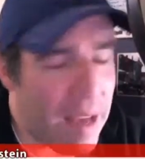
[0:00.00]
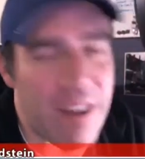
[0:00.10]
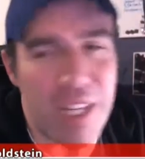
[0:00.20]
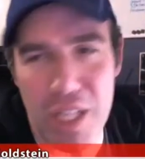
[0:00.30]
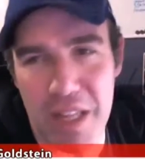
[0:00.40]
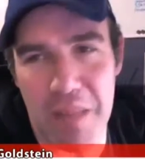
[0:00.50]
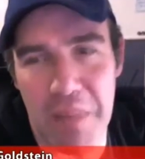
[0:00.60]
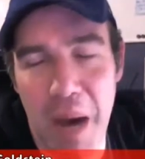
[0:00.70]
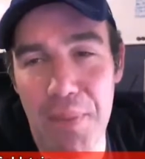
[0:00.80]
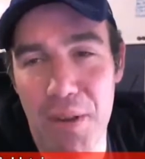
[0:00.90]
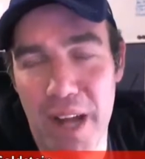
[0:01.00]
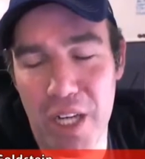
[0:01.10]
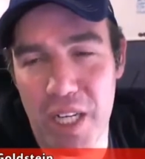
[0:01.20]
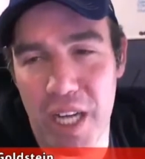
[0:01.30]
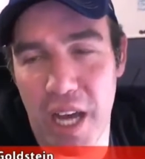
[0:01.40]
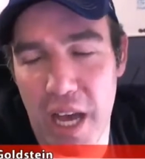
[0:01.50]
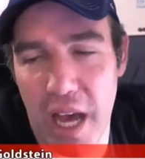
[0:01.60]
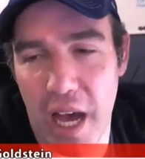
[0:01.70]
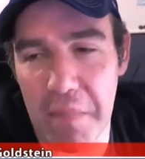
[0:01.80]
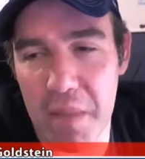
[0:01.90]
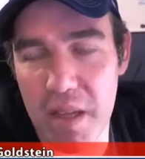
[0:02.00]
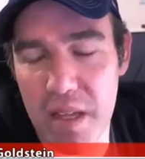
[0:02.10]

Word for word: I've actually looked them up, and they're actually a um,